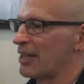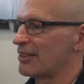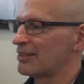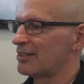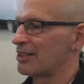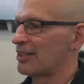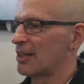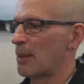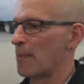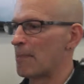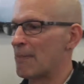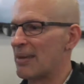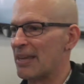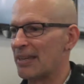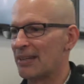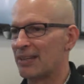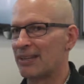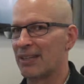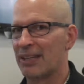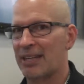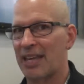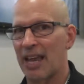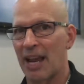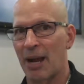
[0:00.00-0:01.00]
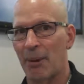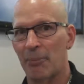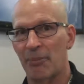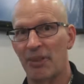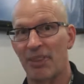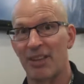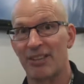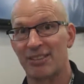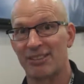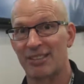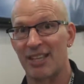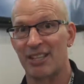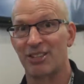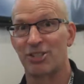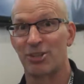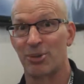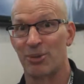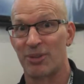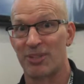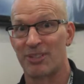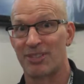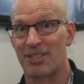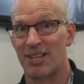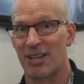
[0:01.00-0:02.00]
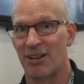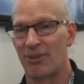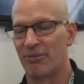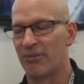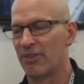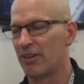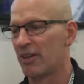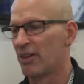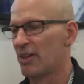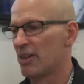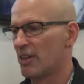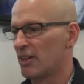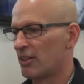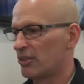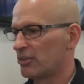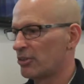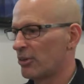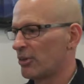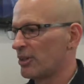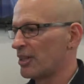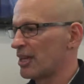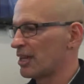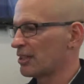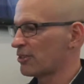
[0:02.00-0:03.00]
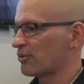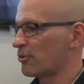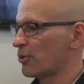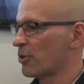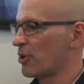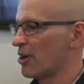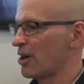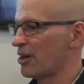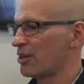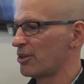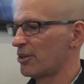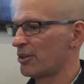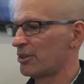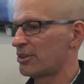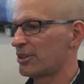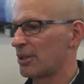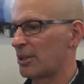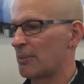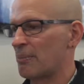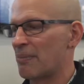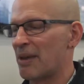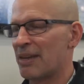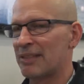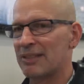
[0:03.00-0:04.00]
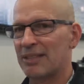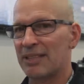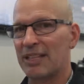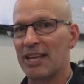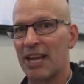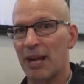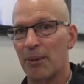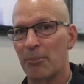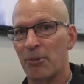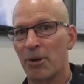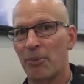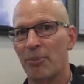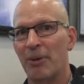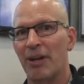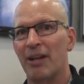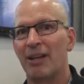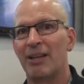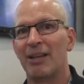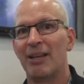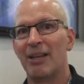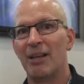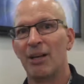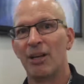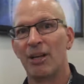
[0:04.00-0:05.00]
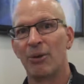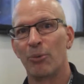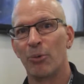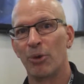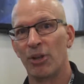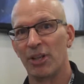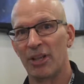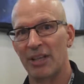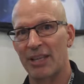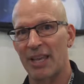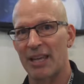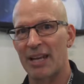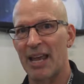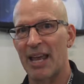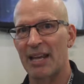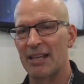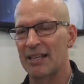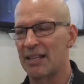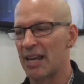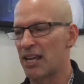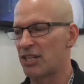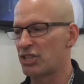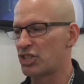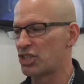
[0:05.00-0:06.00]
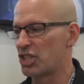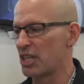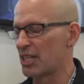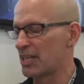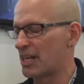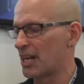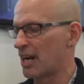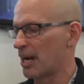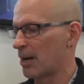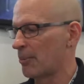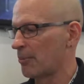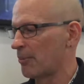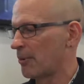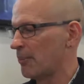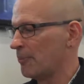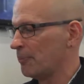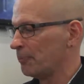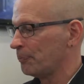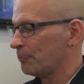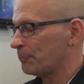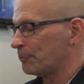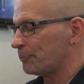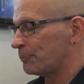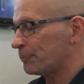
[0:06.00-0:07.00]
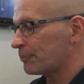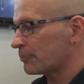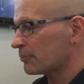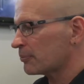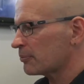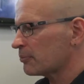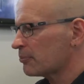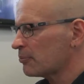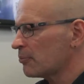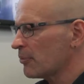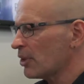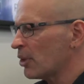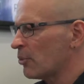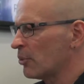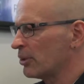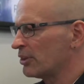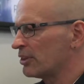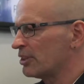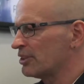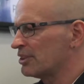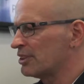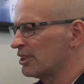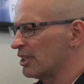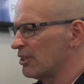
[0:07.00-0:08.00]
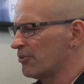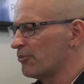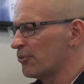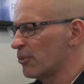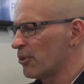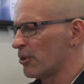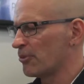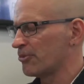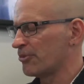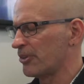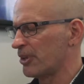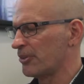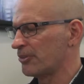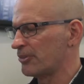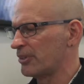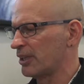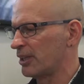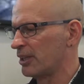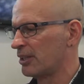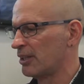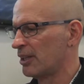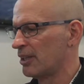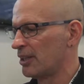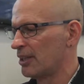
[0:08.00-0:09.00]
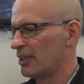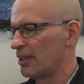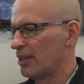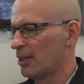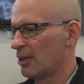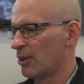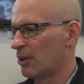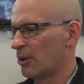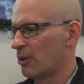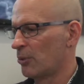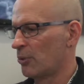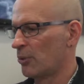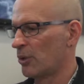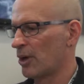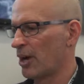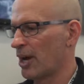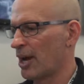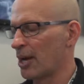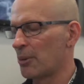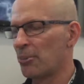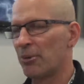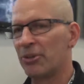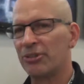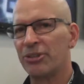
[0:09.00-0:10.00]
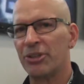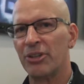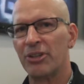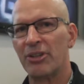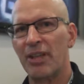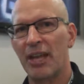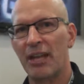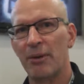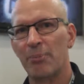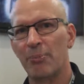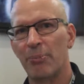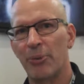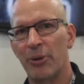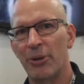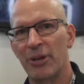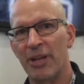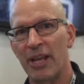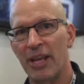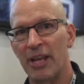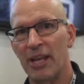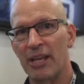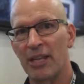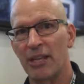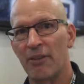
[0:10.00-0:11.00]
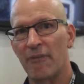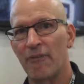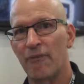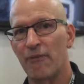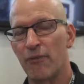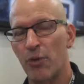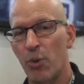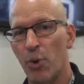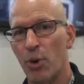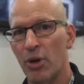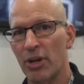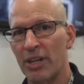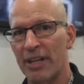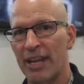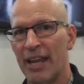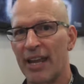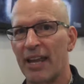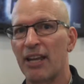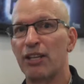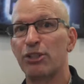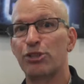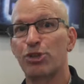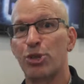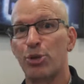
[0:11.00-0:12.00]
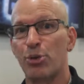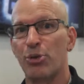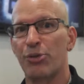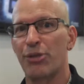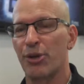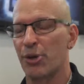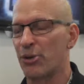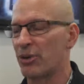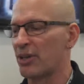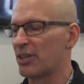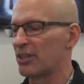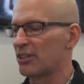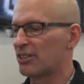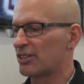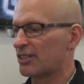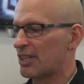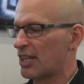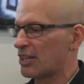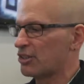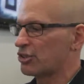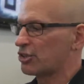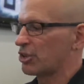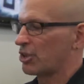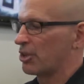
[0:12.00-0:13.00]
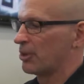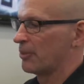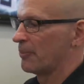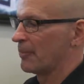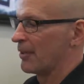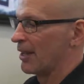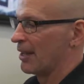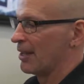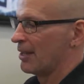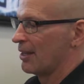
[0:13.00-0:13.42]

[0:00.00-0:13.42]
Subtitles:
get to the meat of the camera, the sensor itself. So the X400 is an amazing camera, but we're looking at an HD camera. With the Z450, we're able to then put a 4K 2/3-inch sensor